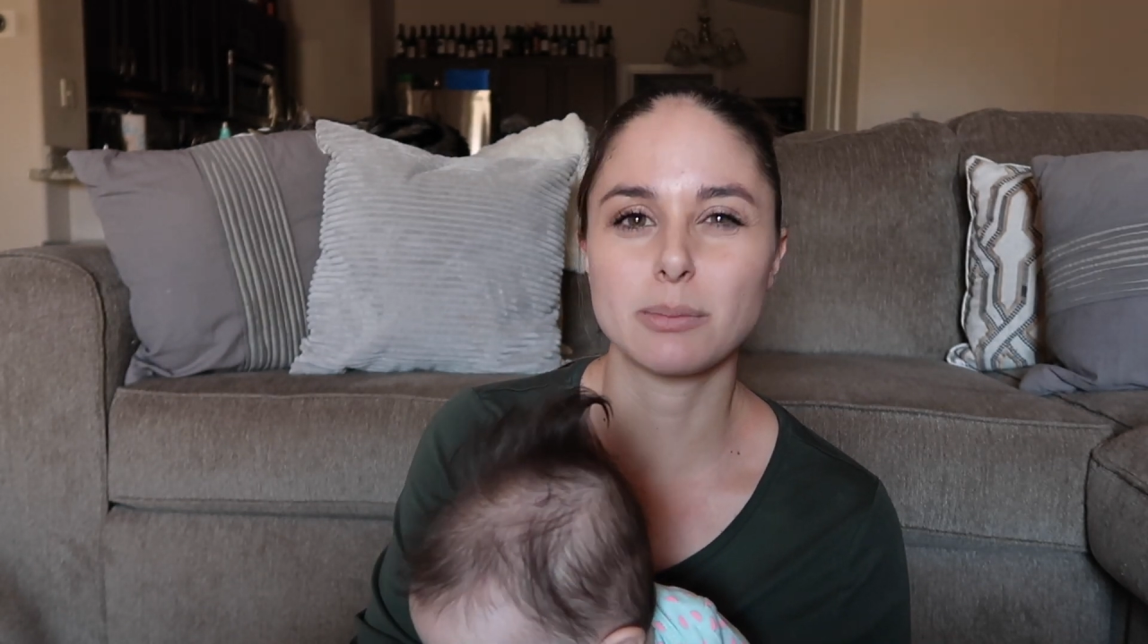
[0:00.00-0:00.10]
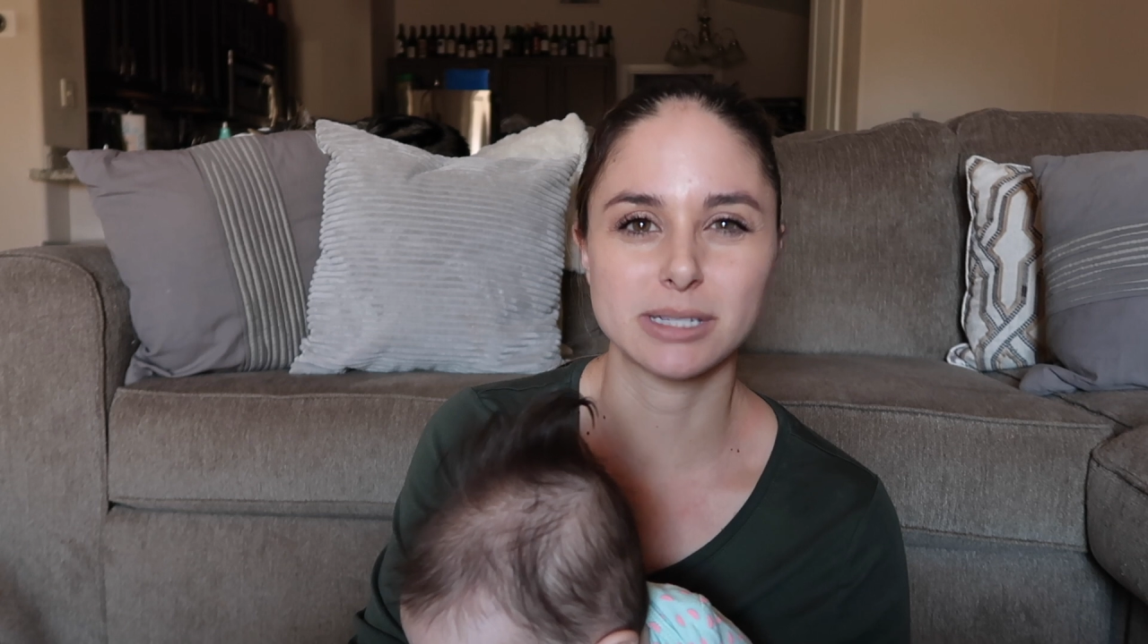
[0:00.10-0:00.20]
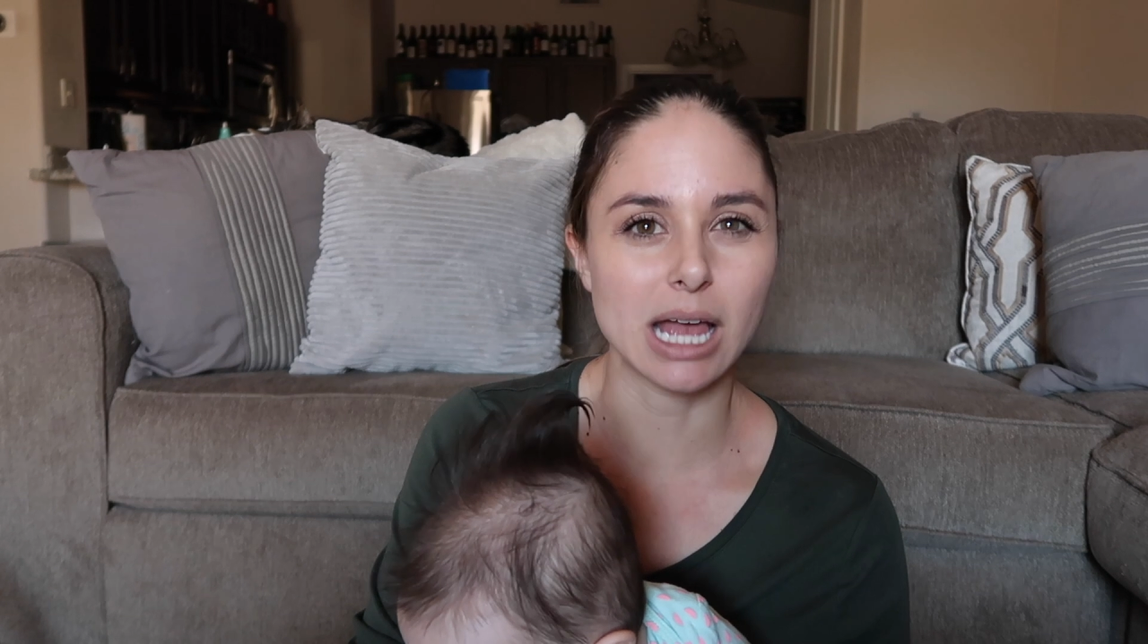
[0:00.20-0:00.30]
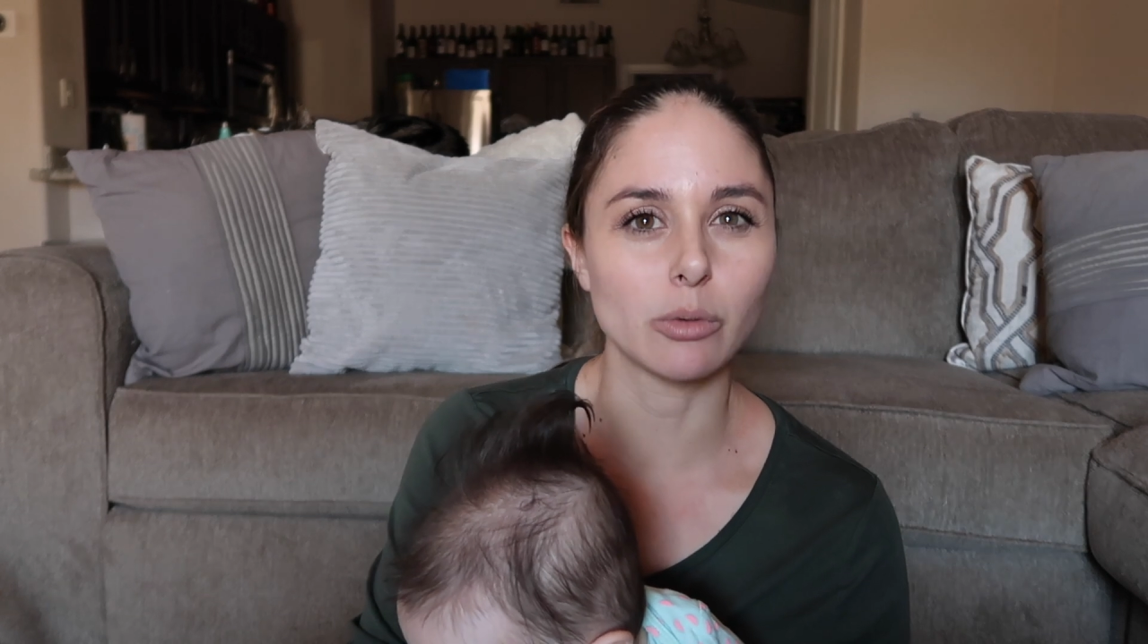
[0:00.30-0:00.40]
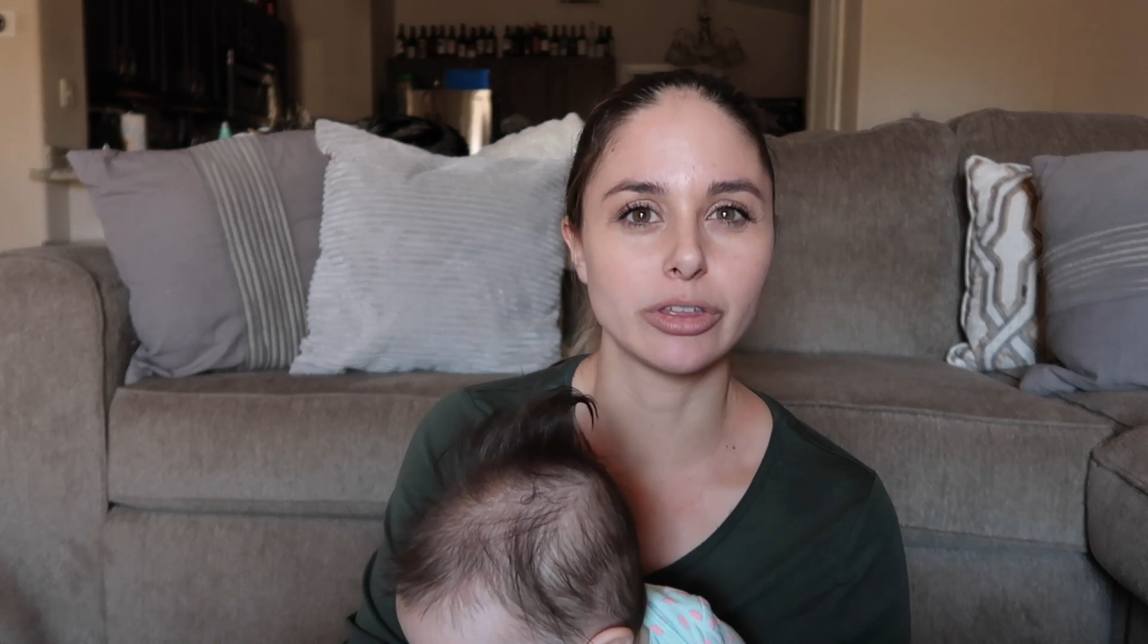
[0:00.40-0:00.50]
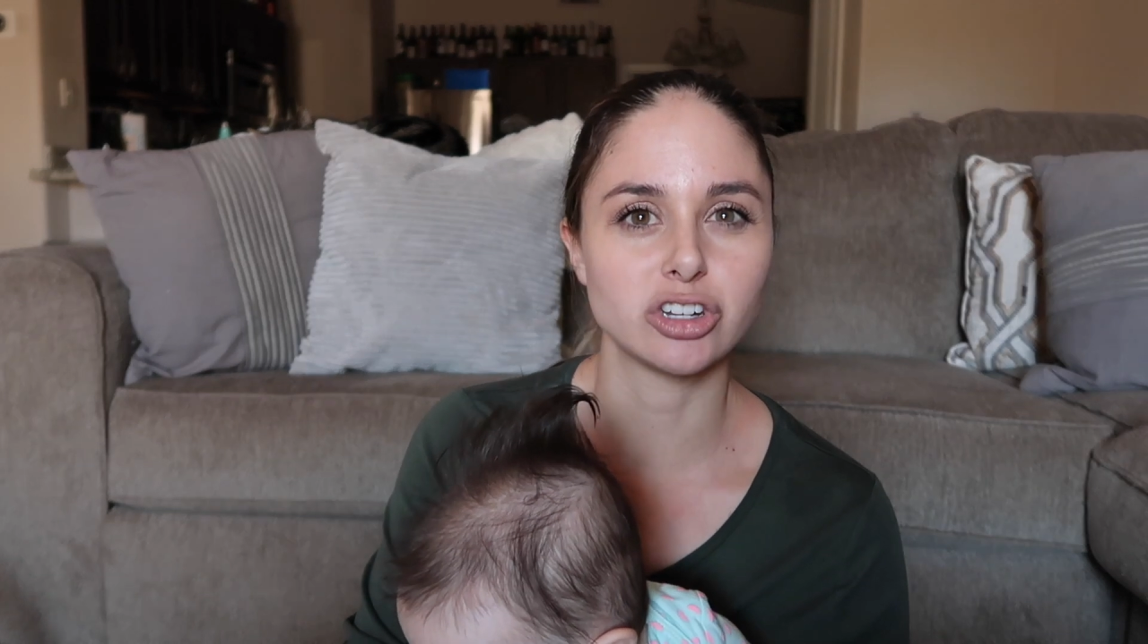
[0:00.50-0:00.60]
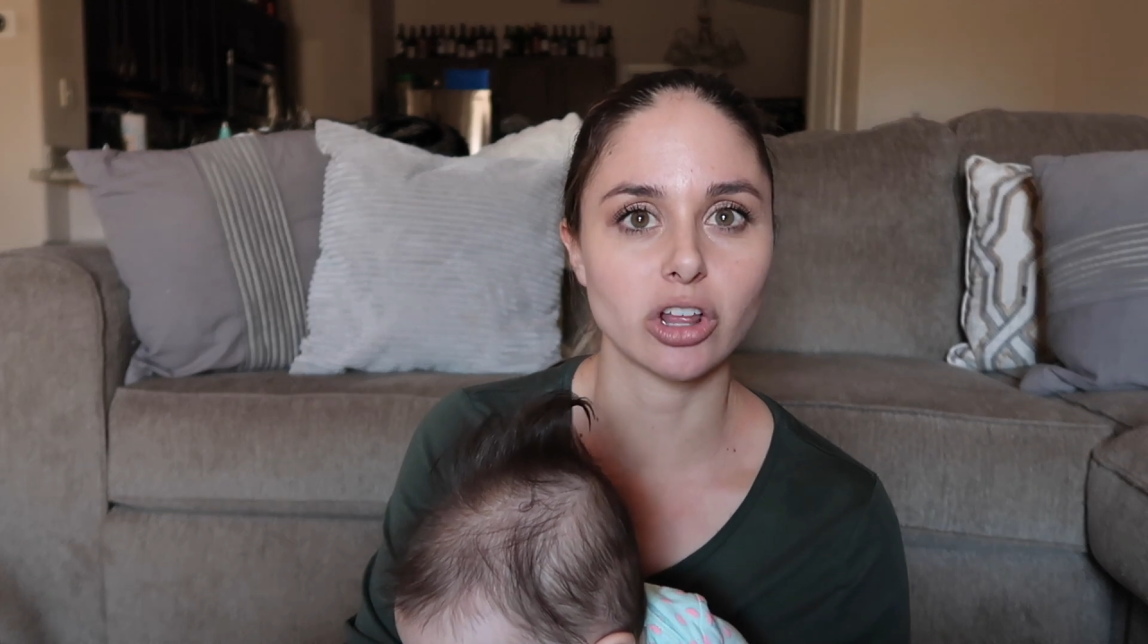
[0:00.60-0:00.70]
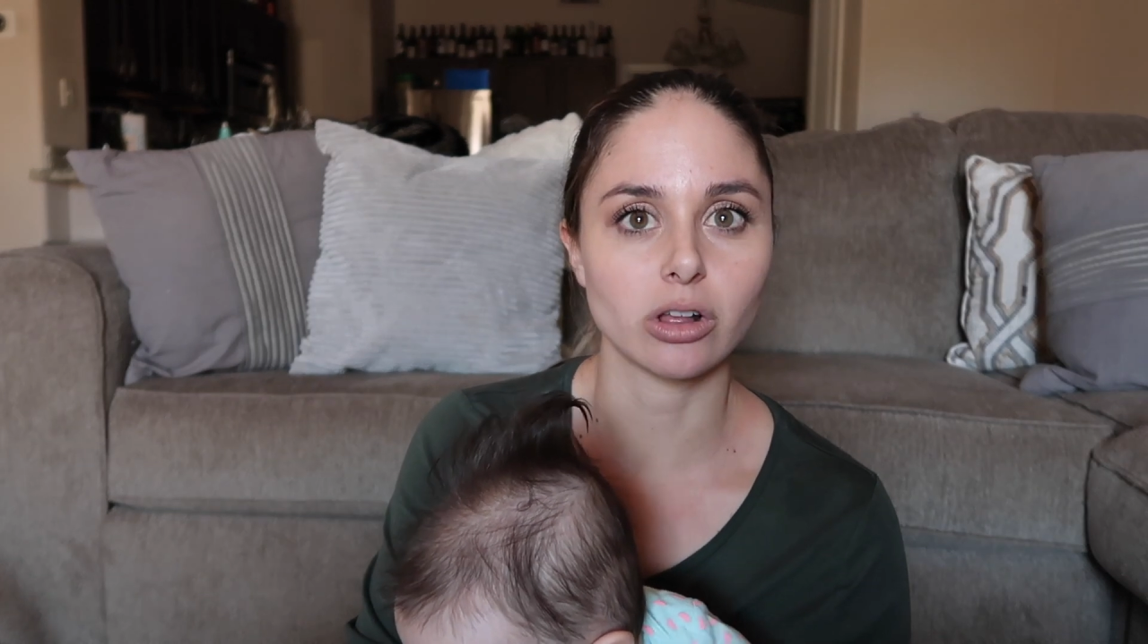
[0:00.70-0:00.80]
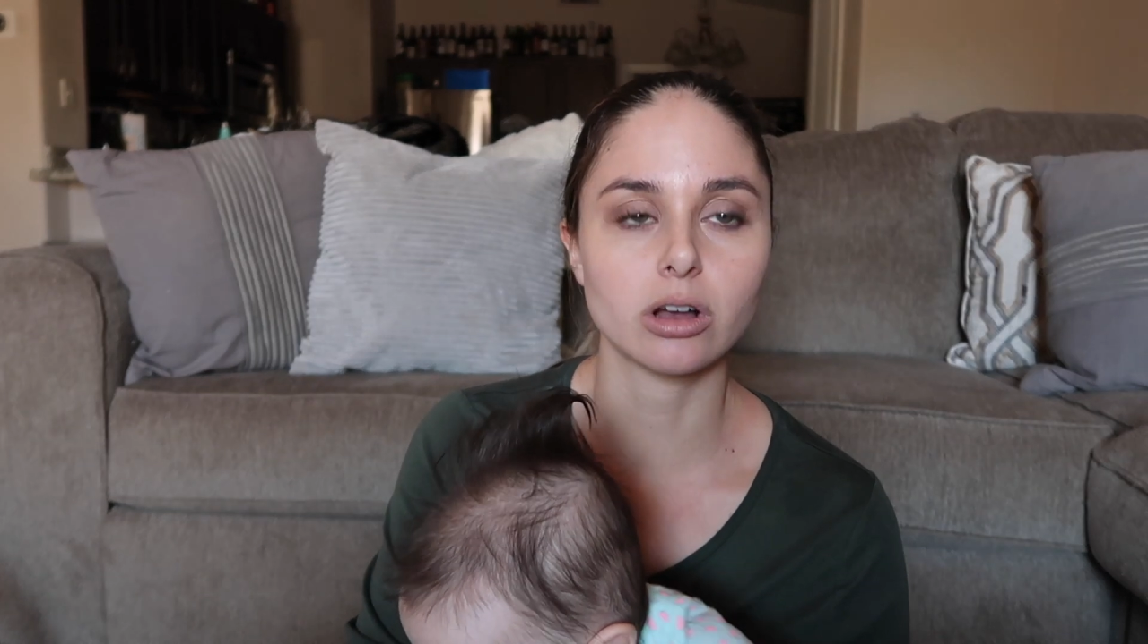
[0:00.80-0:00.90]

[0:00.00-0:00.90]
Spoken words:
upset with each other,